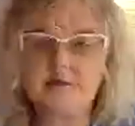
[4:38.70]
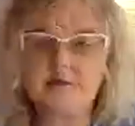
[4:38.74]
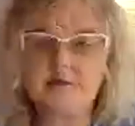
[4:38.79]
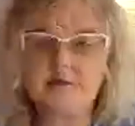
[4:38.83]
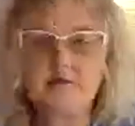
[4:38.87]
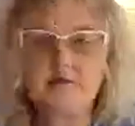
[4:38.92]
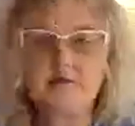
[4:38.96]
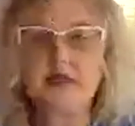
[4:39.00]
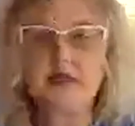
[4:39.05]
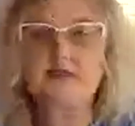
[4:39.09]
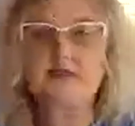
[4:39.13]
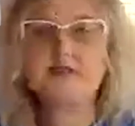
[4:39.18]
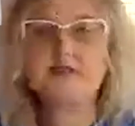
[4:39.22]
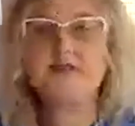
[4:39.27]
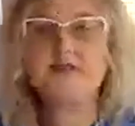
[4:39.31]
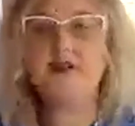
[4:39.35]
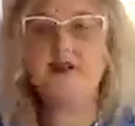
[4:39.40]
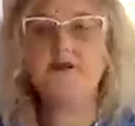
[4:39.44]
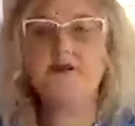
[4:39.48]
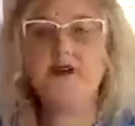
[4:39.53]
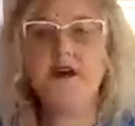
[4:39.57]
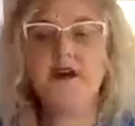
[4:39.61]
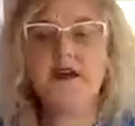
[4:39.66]
So
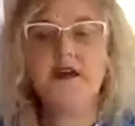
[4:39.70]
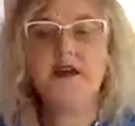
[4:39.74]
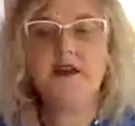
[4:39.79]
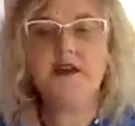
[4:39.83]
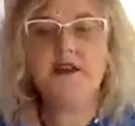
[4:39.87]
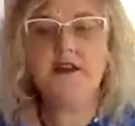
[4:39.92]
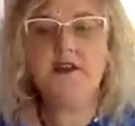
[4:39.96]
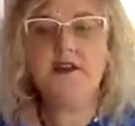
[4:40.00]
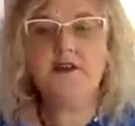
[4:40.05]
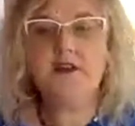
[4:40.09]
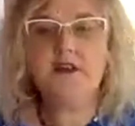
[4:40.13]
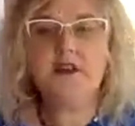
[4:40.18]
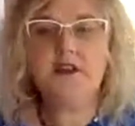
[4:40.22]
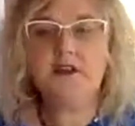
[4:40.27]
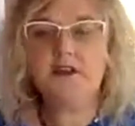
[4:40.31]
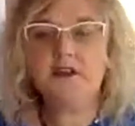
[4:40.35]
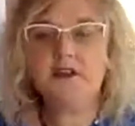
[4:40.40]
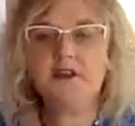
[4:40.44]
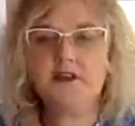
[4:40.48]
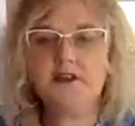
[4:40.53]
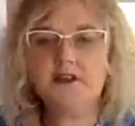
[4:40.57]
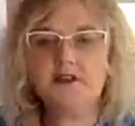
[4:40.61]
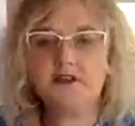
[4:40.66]
you can
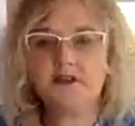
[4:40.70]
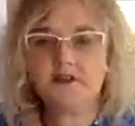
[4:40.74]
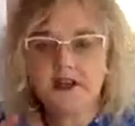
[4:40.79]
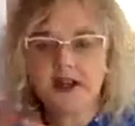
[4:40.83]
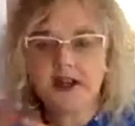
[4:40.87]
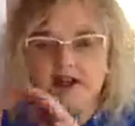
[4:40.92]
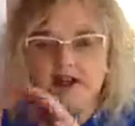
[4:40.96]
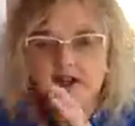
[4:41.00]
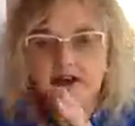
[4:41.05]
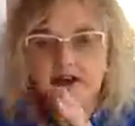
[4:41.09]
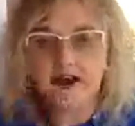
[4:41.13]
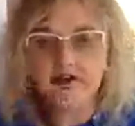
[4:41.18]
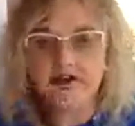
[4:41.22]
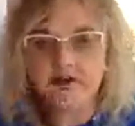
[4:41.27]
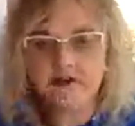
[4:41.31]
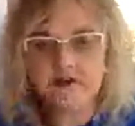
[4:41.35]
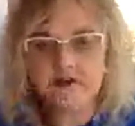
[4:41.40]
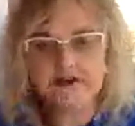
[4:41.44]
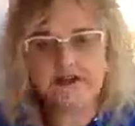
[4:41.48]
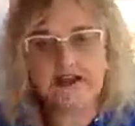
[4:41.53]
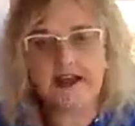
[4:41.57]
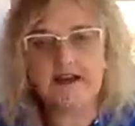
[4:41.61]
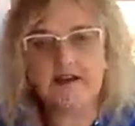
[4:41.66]
kind of narrow it
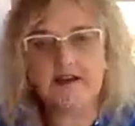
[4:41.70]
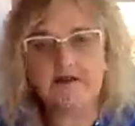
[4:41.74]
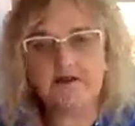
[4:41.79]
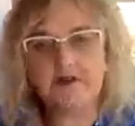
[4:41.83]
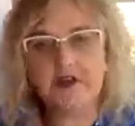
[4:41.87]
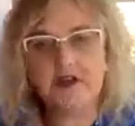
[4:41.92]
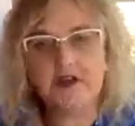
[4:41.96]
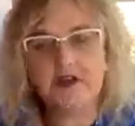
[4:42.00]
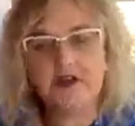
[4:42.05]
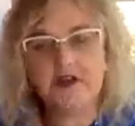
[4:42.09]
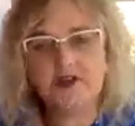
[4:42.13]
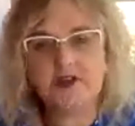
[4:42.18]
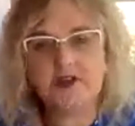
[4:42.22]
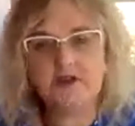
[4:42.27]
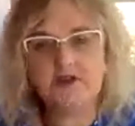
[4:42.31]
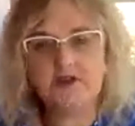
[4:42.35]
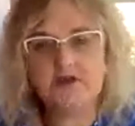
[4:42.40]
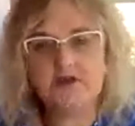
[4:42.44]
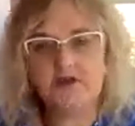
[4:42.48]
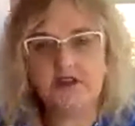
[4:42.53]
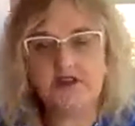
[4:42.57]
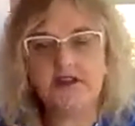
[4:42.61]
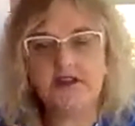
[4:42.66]
down to
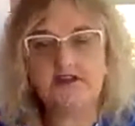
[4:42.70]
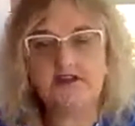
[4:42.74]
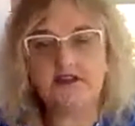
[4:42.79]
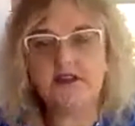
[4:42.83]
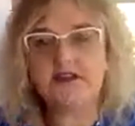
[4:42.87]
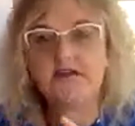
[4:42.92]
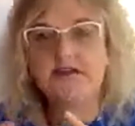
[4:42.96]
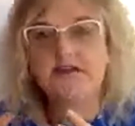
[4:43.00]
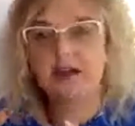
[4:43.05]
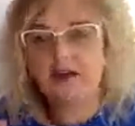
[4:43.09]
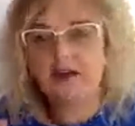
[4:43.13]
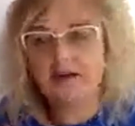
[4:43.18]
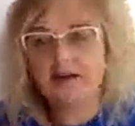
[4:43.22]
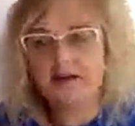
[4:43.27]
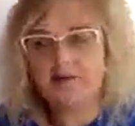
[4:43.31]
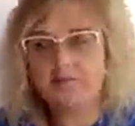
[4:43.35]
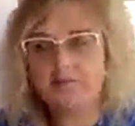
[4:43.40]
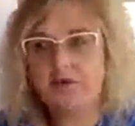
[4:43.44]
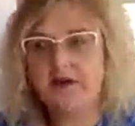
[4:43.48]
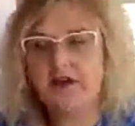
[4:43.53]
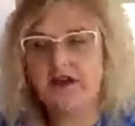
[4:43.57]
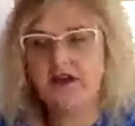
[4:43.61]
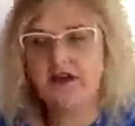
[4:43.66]
the type
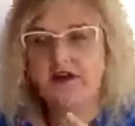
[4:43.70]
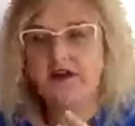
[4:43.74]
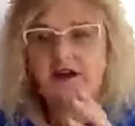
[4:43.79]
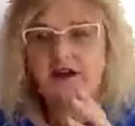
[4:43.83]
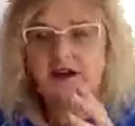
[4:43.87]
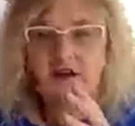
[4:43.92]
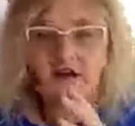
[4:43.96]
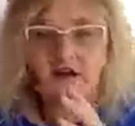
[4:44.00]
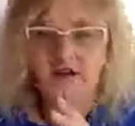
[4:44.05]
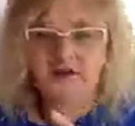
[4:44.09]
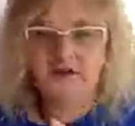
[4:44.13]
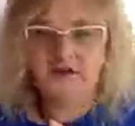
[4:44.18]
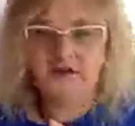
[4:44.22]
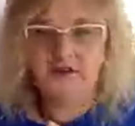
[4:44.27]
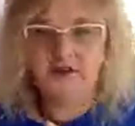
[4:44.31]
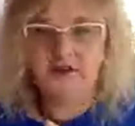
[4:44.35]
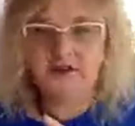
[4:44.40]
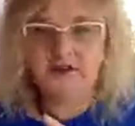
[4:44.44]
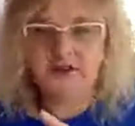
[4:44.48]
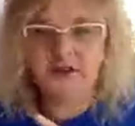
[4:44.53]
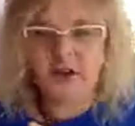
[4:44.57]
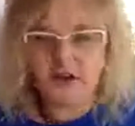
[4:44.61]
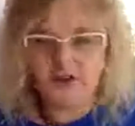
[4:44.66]
of
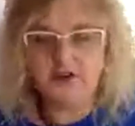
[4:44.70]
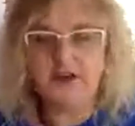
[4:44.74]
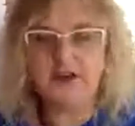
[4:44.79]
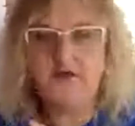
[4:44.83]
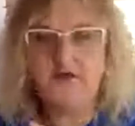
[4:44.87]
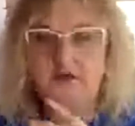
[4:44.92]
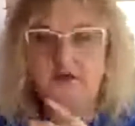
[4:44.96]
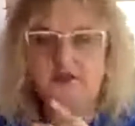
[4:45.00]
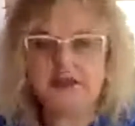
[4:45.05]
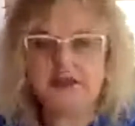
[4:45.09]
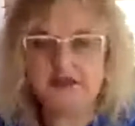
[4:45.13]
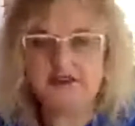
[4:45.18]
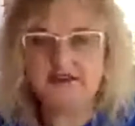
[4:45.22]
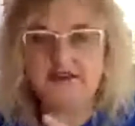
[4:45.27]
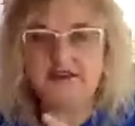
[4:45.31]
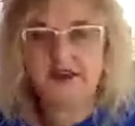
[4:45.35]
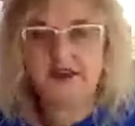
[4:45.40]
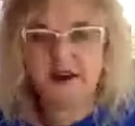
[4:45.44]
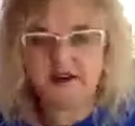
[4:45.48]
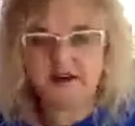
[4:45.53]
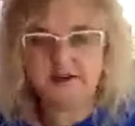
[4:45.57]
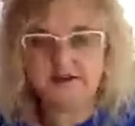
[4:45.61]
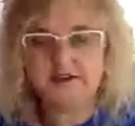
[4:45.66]
genre within the
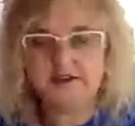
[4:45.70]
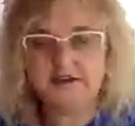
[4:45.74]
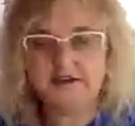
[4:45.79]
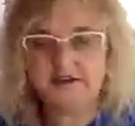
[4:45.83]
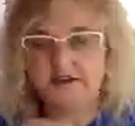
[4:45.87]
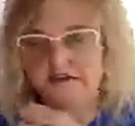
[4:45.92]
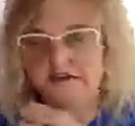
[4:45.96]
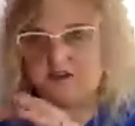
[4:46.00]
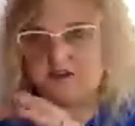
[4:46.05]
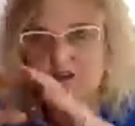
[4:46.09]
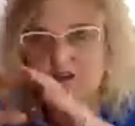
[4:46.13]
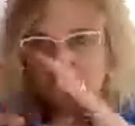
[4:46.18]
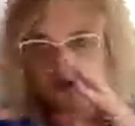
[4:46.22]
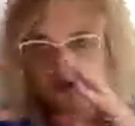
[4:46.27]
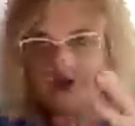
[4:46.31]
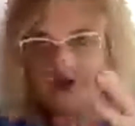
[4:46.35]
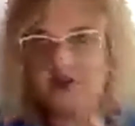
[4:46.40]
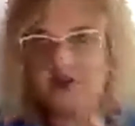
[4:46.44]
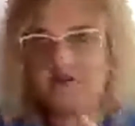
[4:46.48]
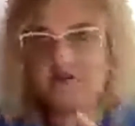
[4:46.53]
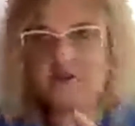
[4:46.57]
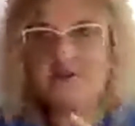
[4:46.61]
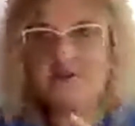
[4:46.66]
artist, or the
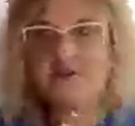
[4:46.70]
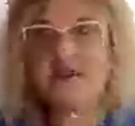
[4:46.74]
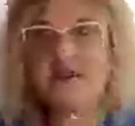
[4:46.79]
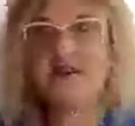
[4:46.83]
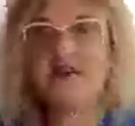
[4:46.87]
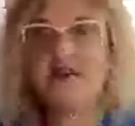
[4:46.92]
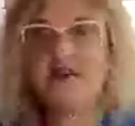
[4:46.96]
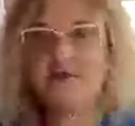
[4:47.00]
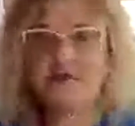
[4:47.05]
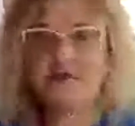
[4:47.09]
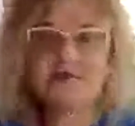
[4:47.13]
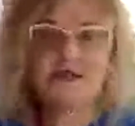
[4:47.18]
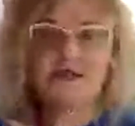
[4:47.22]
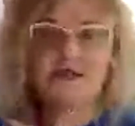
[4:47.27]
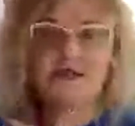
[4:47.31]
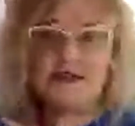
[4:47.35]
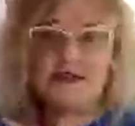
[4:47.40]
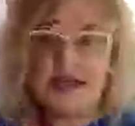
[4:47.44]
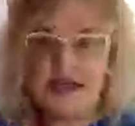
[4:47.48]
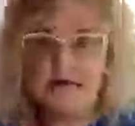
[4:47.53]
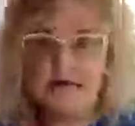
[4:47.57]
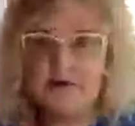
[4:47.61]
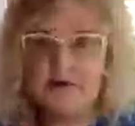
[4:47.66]
genre meaning, say,
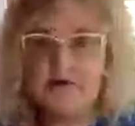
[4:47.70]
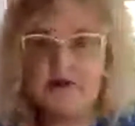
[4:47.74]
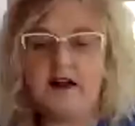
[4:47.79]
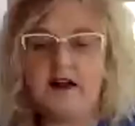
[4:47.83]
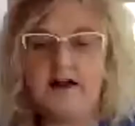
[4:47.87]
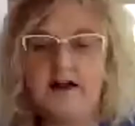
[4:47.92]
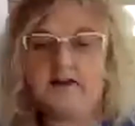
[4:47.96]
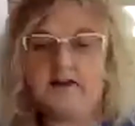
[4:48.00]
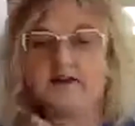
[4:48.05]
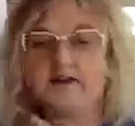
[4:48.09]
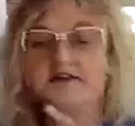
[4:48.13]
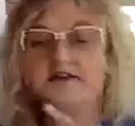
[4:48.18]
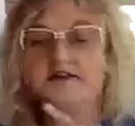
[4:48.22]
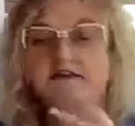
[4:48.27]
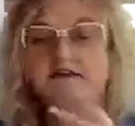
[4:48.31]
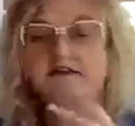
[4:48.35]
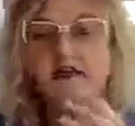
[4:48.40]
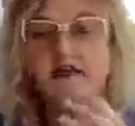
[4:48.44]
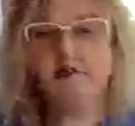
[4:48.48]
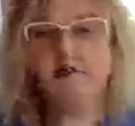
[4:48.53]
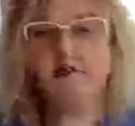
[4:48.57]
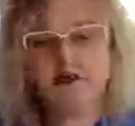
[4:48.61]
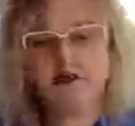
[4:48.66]
the animal
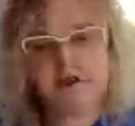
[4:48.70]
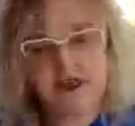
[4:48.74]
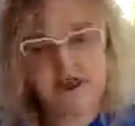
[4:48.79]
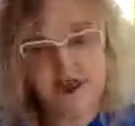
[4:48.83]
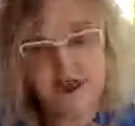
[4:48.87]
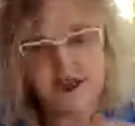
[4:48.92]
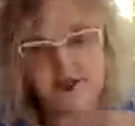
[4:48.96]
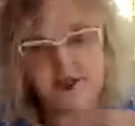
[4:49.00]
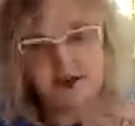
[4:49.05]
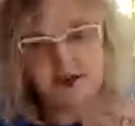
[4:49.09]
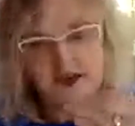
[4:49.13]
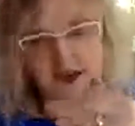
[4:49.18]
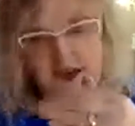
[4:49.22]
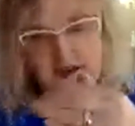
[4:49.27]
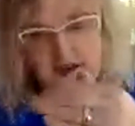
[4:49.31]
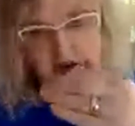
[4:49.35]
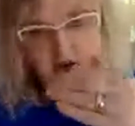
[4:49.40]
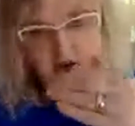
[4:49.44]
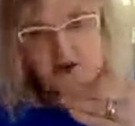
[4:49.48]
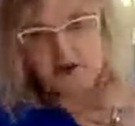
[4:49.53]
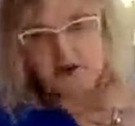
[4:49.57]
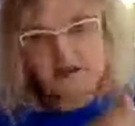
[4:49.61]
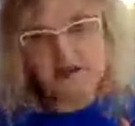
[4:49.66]
artist, but then
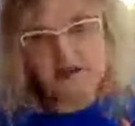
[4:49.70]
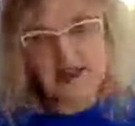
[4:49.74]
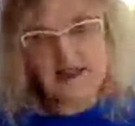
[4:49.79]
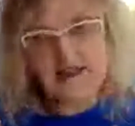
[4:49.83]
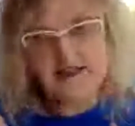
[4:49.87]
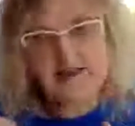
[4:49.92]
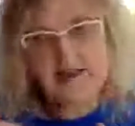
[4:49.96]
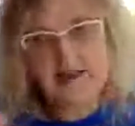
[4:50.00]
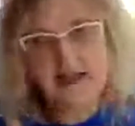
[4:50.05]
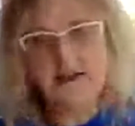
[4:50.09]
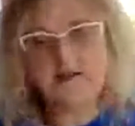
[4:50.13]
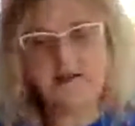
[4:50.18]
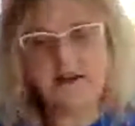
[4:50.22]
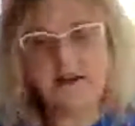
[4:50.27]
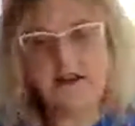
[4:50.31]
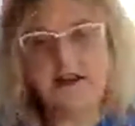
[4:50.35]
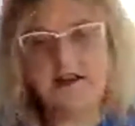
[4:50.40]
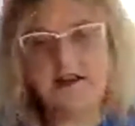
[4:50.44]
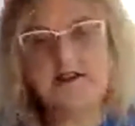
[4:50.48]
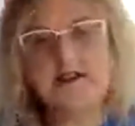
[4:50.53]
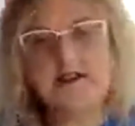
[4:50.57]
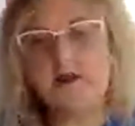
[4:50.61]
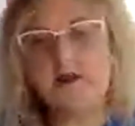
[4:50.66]
go to the next level
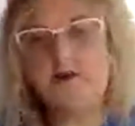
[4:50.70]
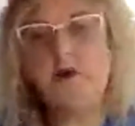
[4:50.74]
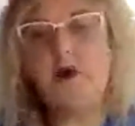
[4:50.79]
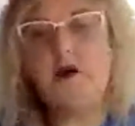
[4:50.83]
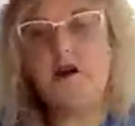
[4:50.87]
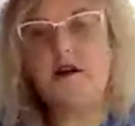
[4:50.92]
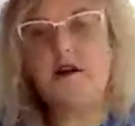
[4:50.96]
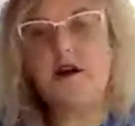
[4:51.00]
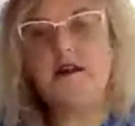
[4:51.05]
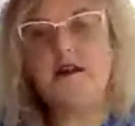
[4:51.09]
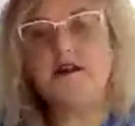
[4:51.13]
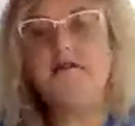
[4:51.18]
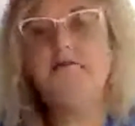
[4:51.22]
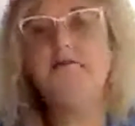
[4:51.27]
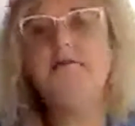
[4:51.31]
as to what kind of